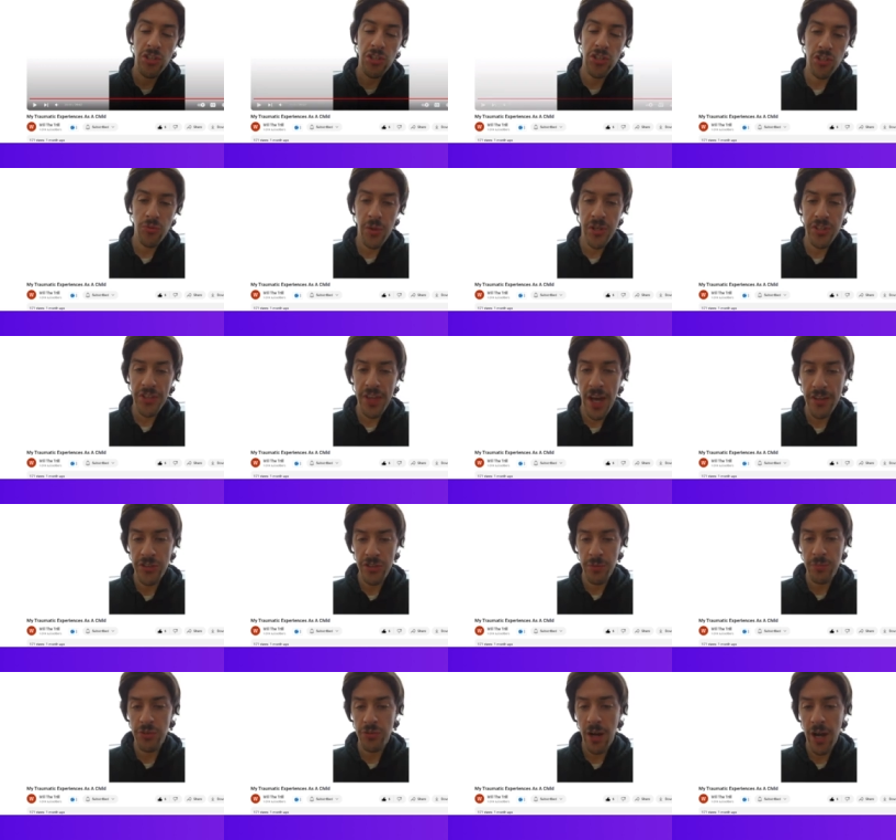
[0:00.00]
Just reach a
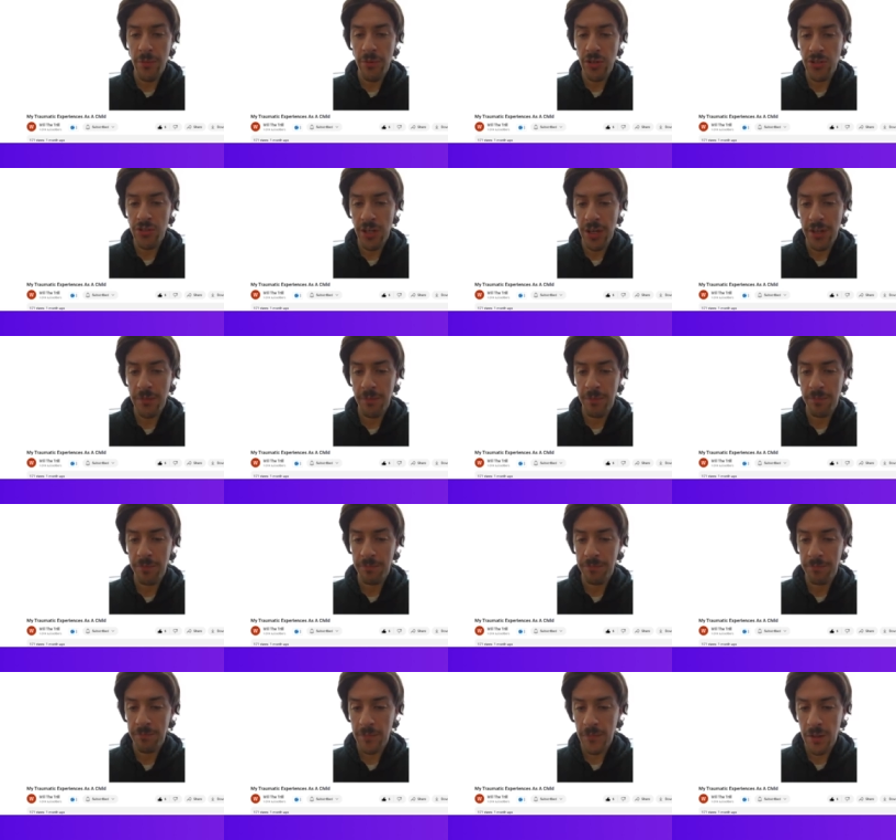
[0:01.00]
thousand subscribers, like
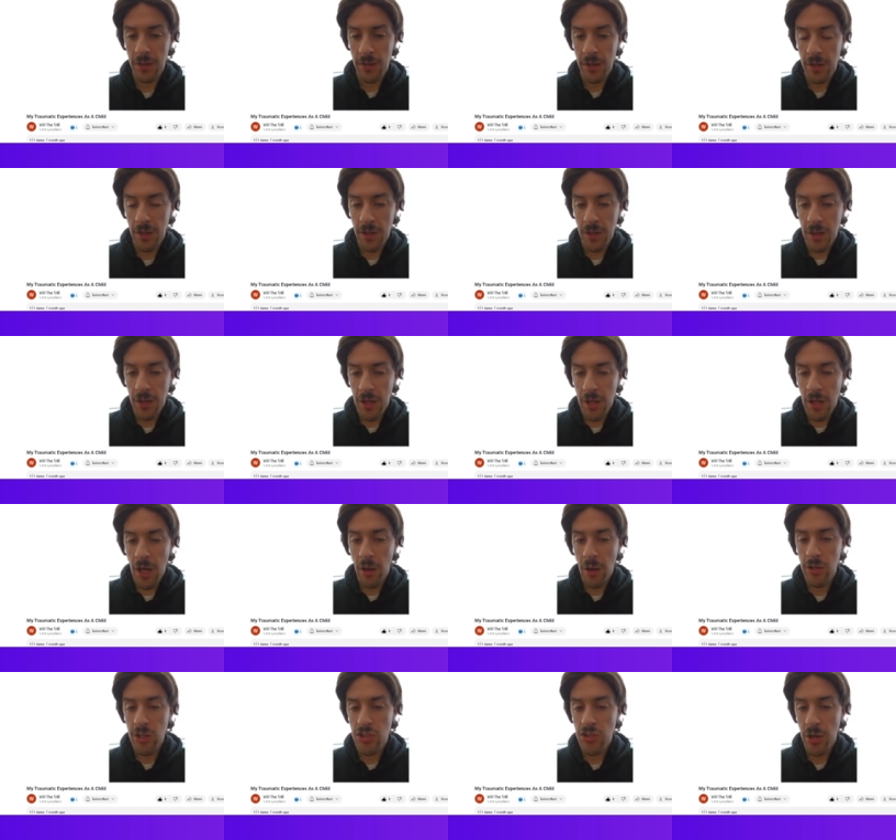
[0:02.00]

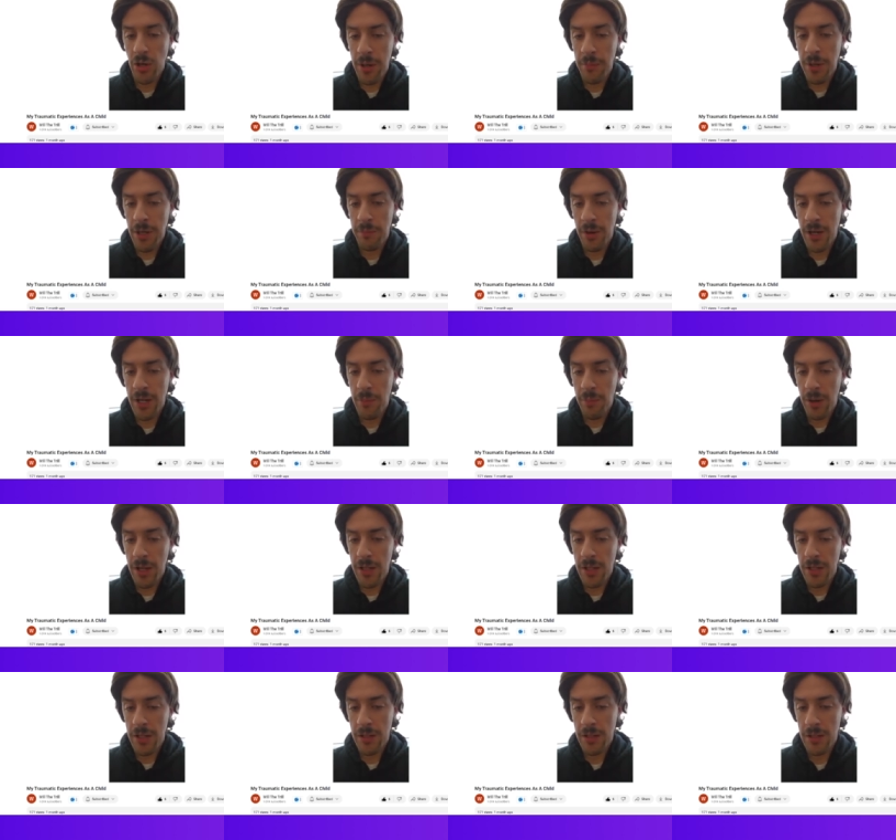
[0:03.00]
I'm going to try to make money, but
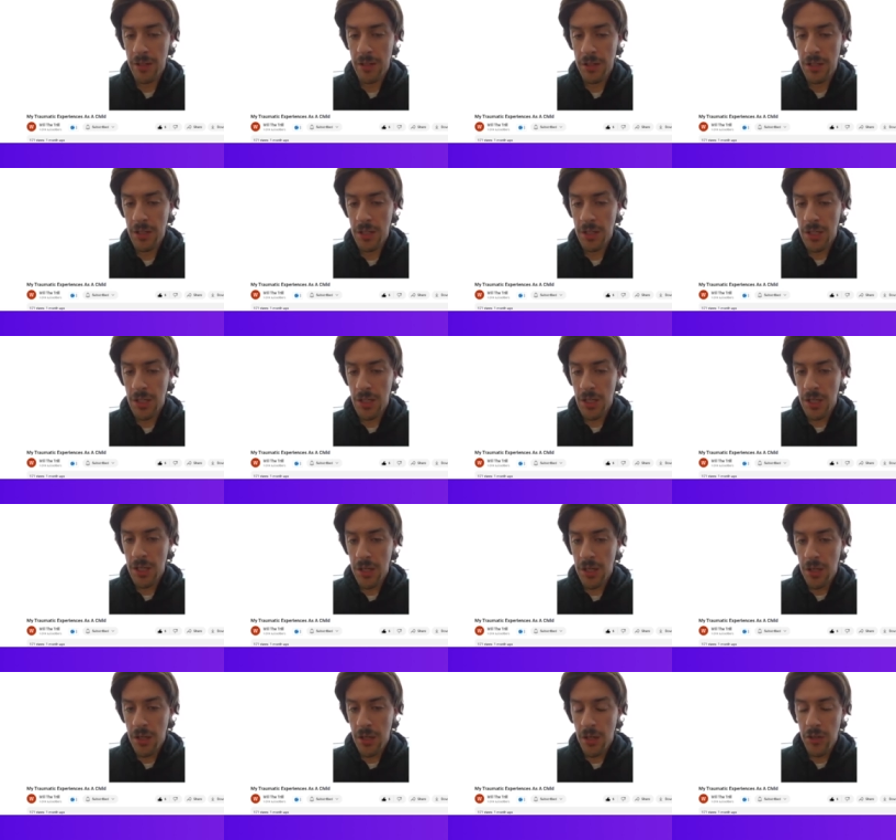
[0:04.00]

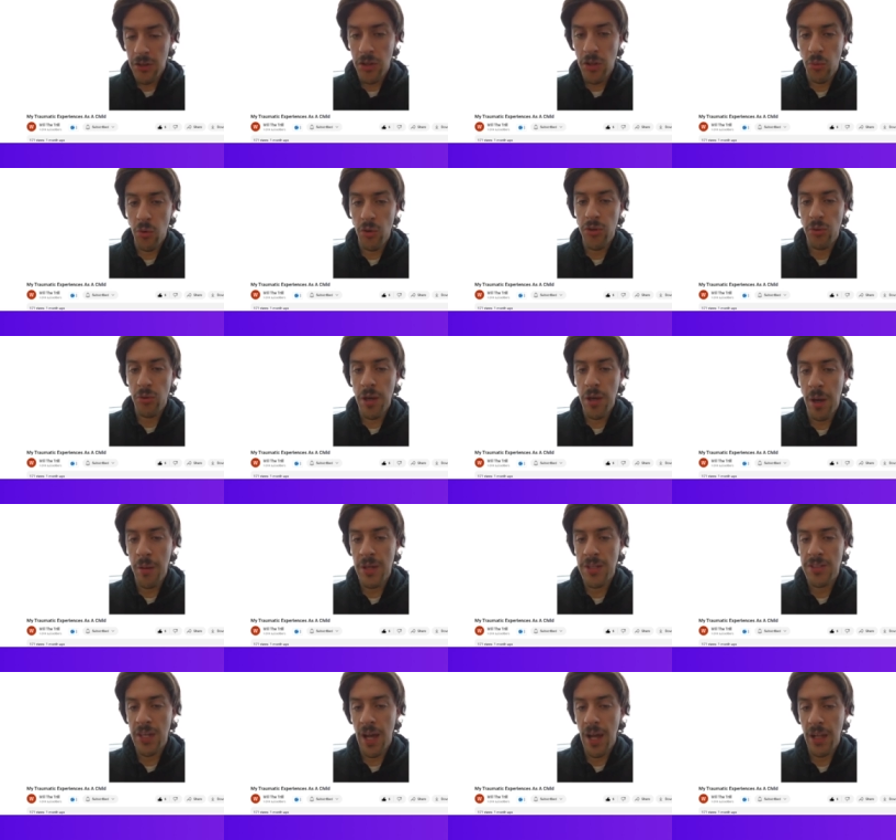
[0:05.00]
the the way my
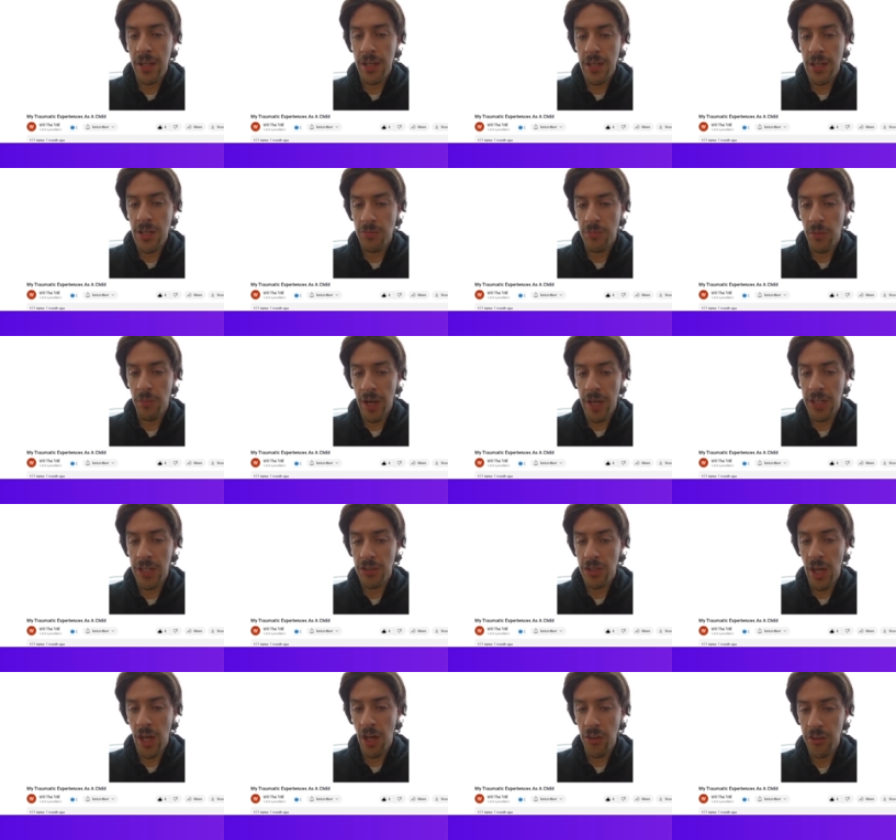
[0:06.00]
mentality is, my
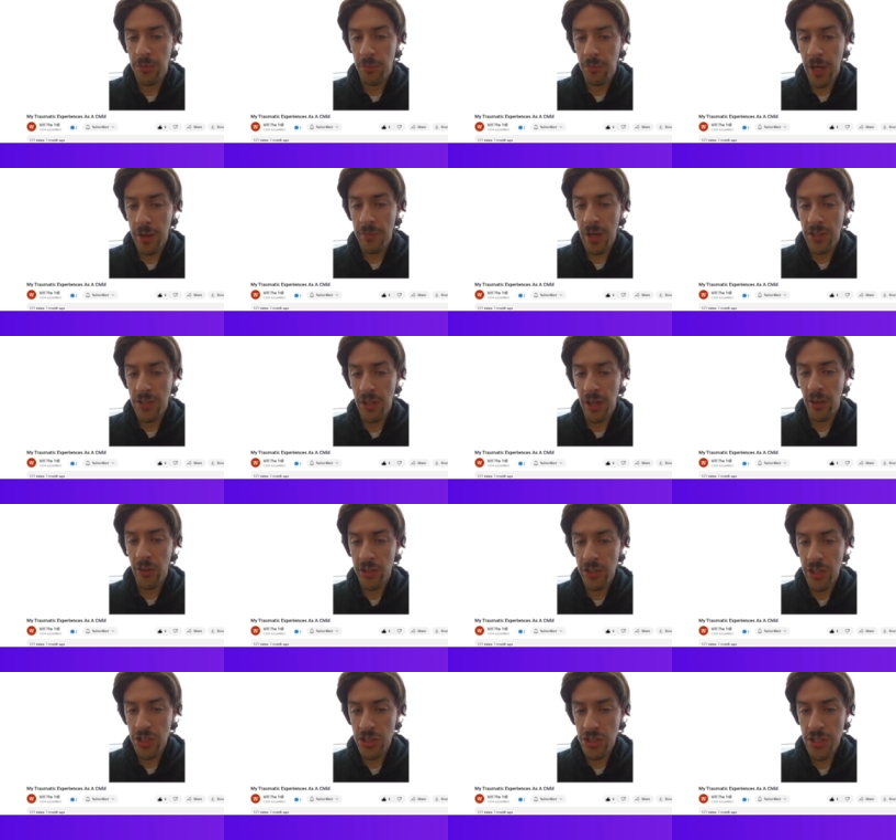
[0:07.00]
health, my mental health
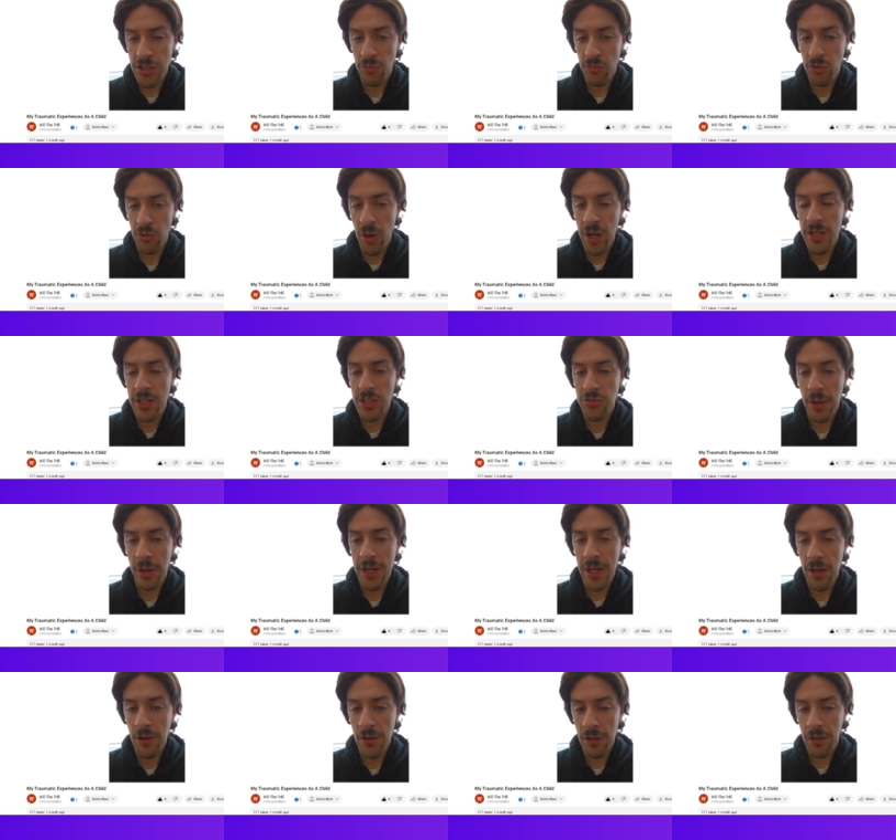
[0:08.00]
condition, it, the way it is right
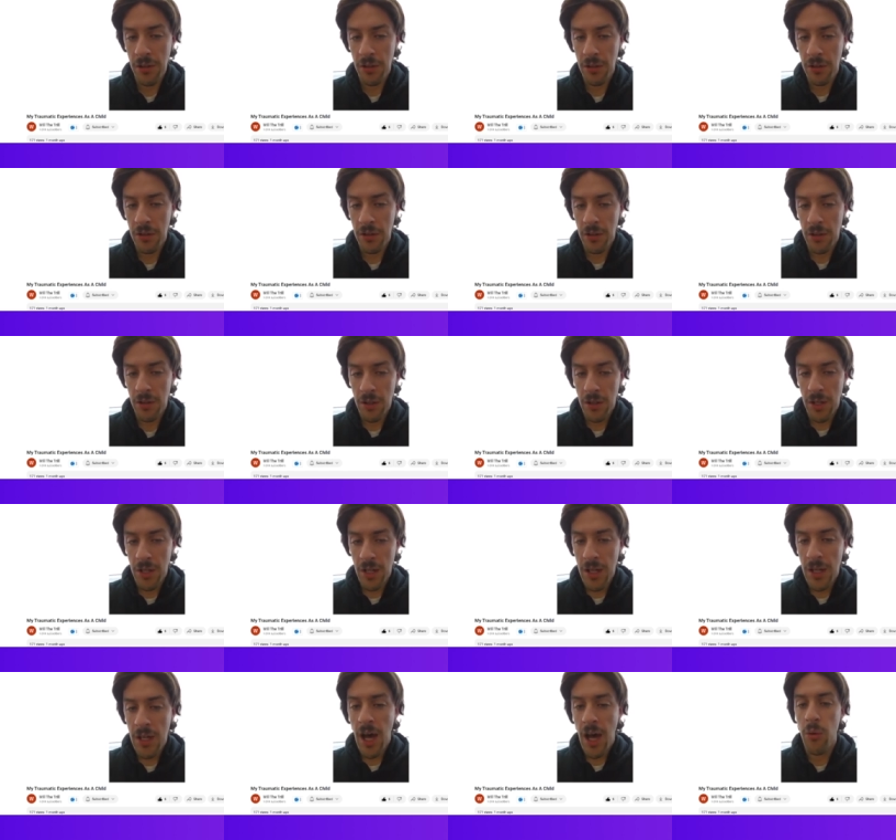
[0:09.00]
now,
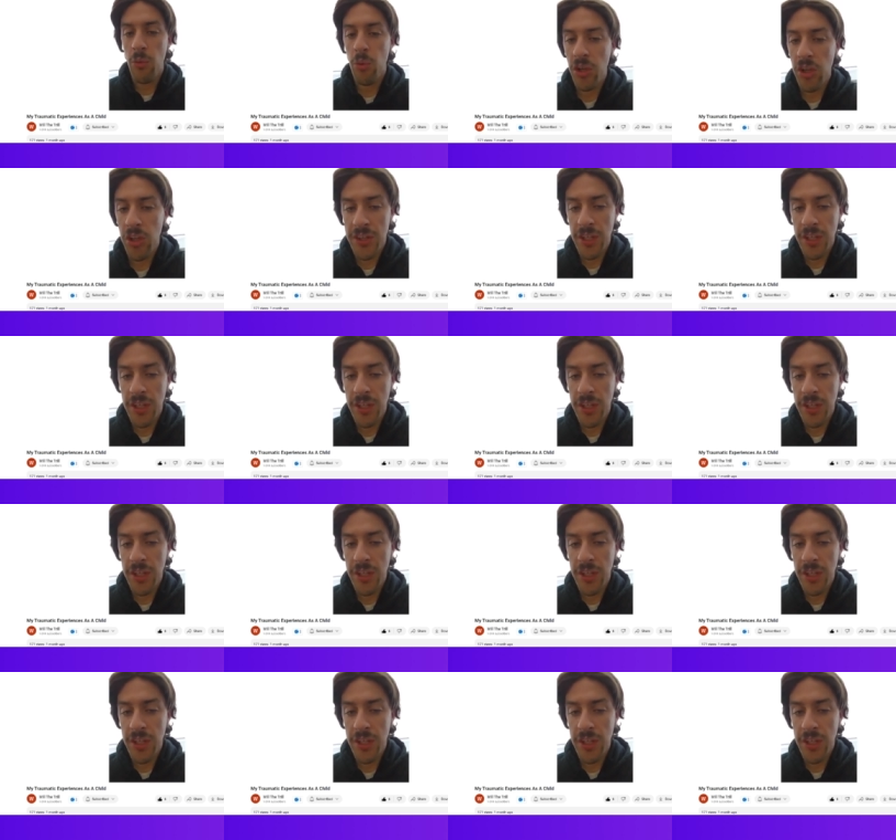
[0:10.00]
I really